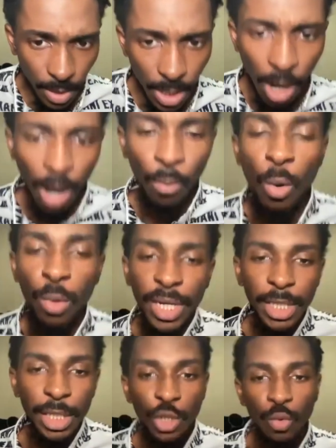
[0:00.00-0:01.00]
what we're
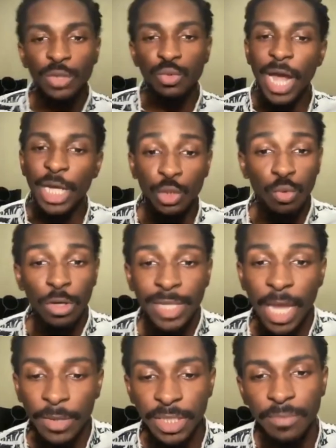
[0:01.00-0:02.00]
going to do is we're actually
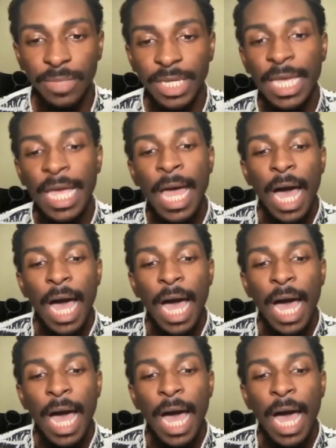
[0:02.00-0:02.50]
rolling out something.